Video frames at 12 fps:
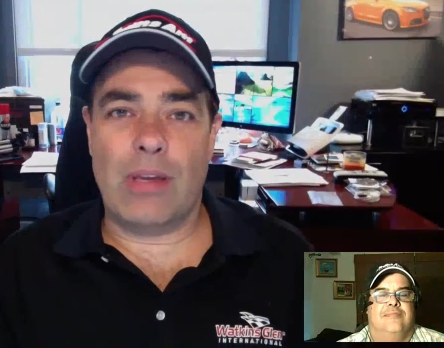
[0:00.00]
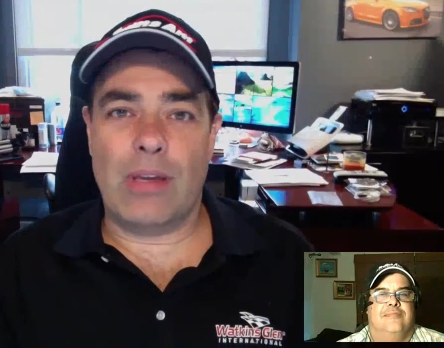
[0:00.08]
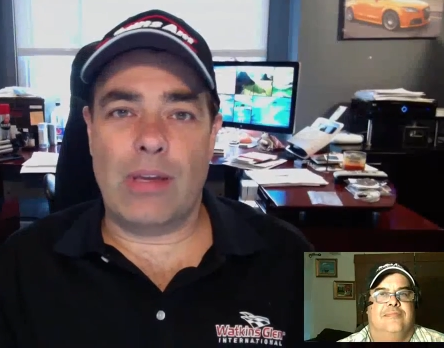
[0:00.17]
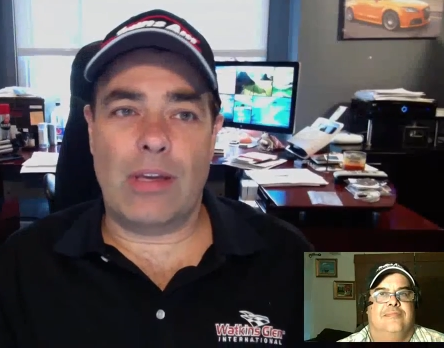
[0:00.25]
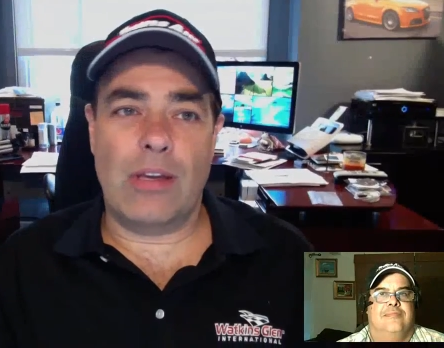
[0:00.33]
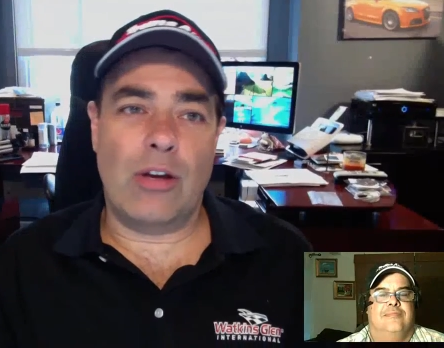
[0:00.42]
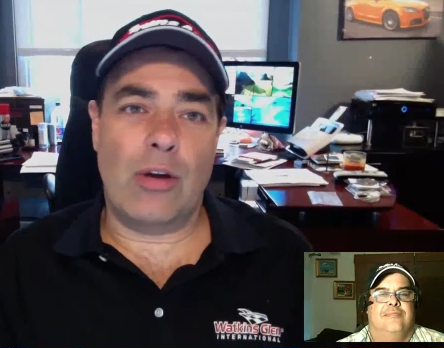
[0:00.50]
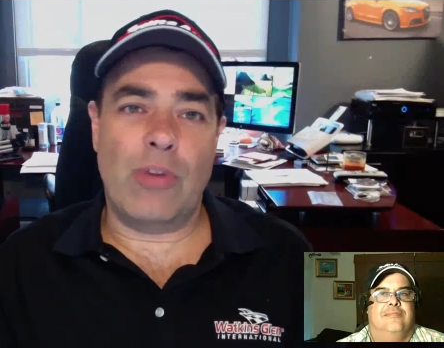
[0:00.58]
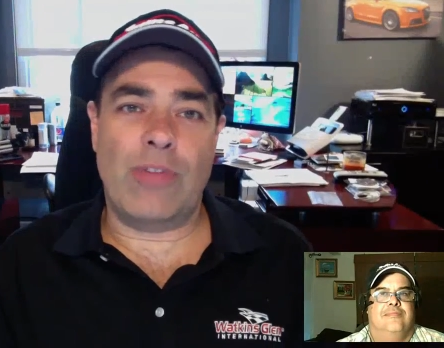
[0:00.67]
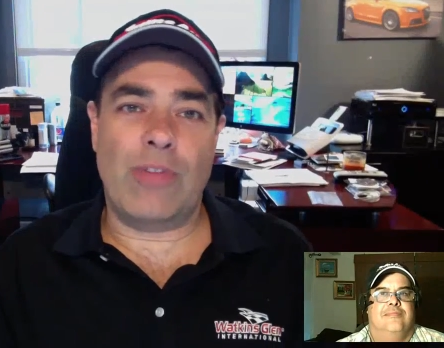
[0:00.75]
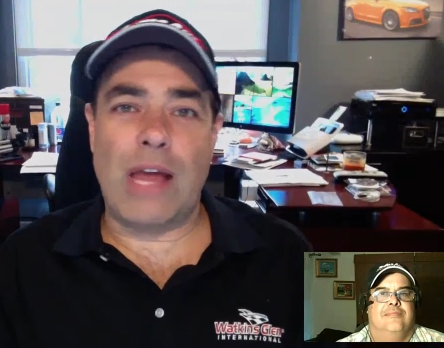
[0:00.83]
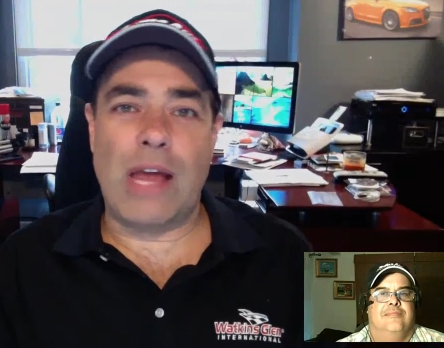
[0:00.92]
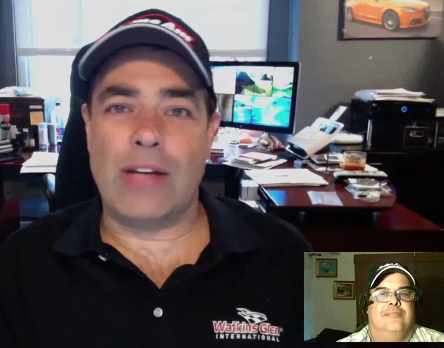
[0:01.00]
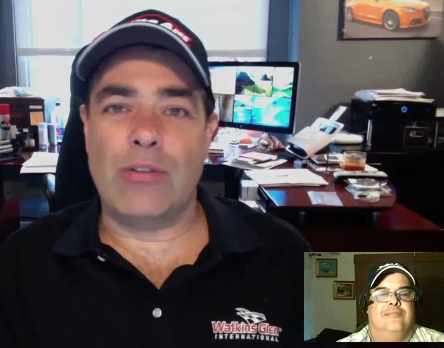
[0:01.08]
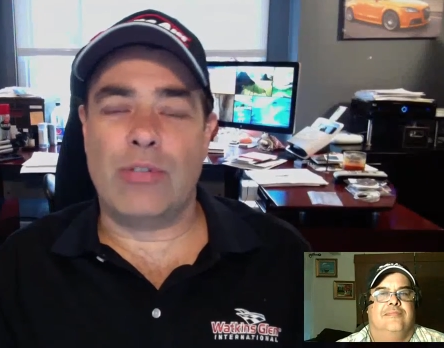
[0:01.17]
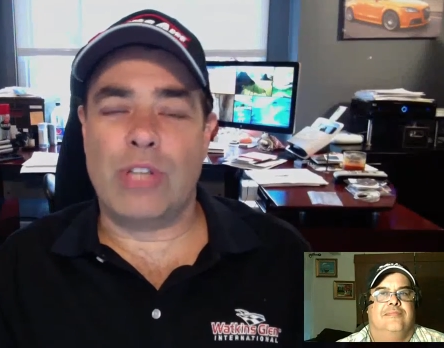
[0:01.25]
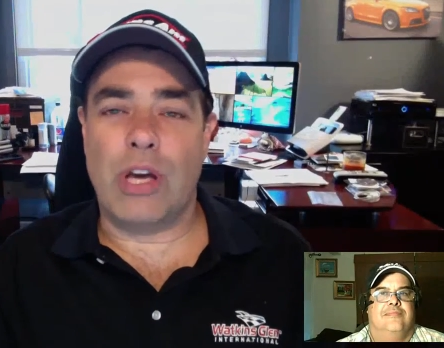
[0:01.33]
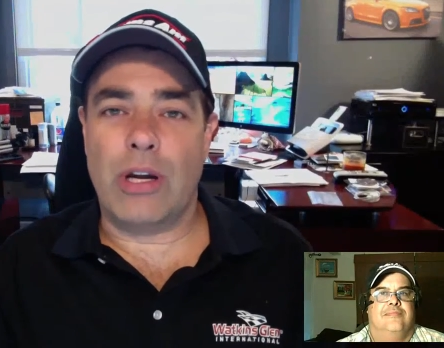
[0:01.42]
Speaker 1: you know, we've got a new
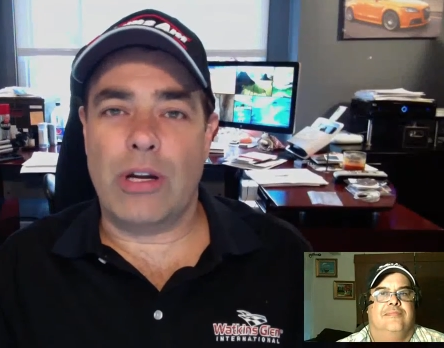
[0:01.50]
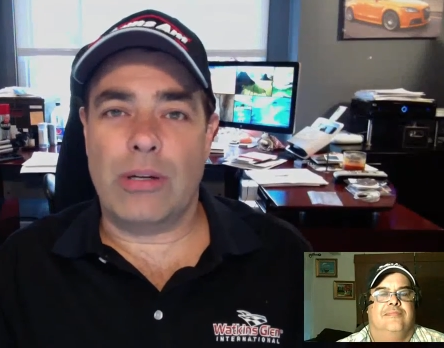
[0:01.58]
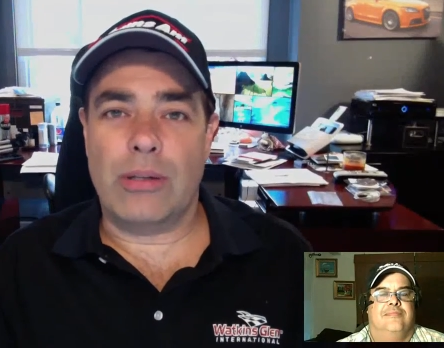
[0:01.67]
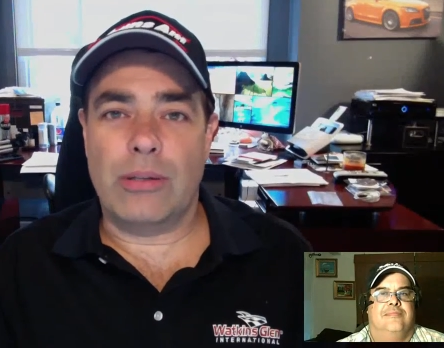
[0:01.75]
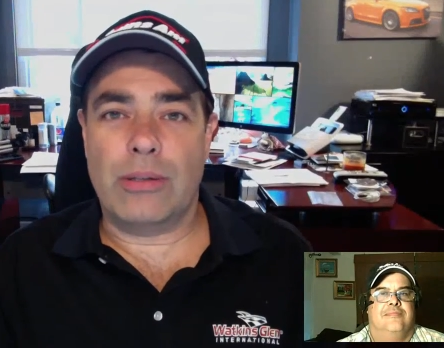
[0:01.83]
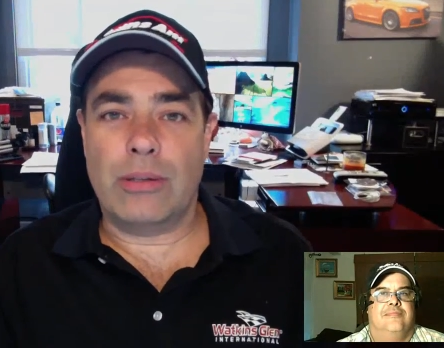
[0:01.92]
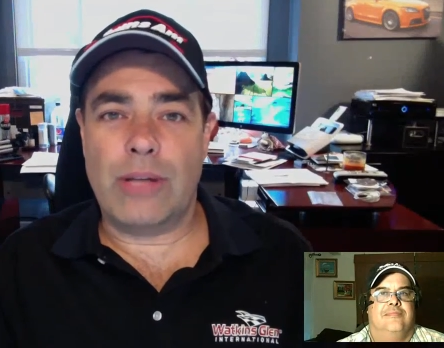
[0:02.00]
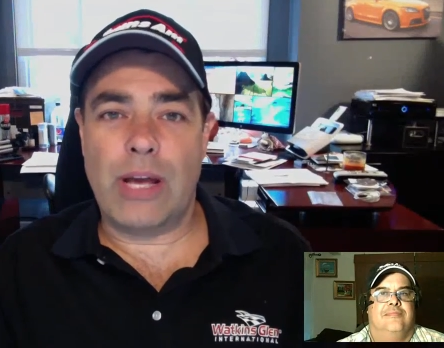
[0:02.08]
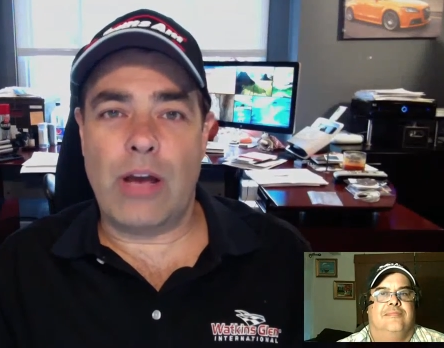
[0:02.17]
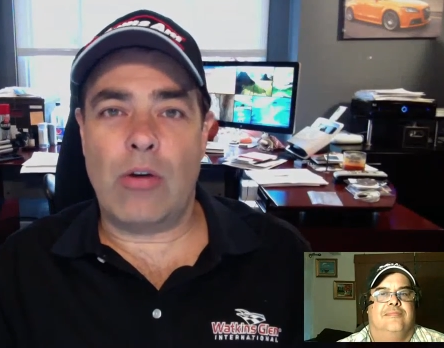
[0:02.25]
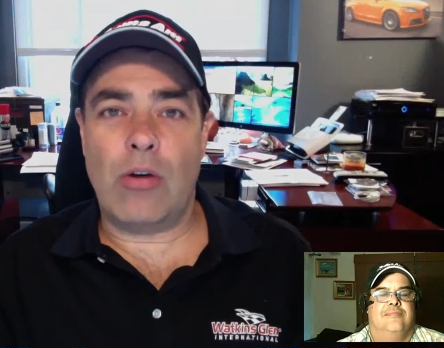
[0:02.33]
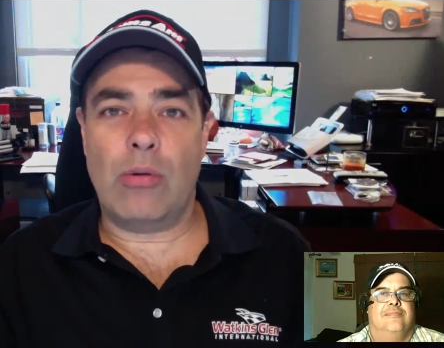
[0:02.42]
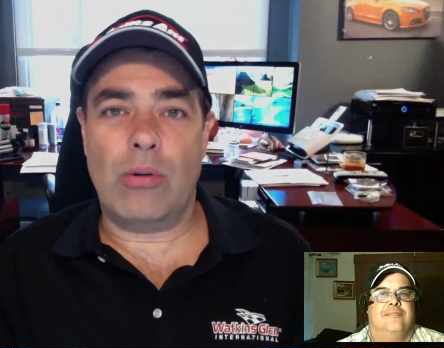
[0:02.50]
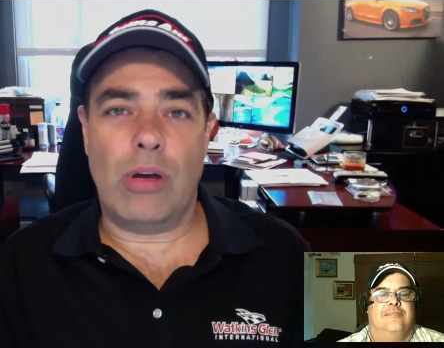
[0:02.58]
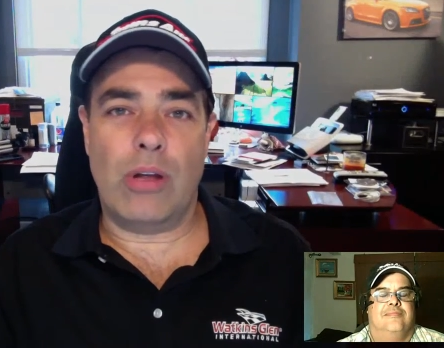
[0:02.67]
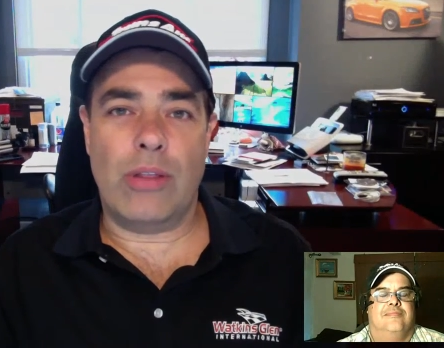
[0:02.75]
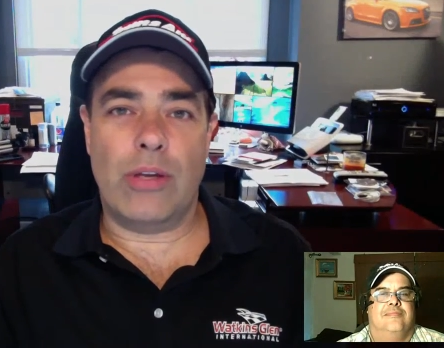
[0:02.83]
tire now uh,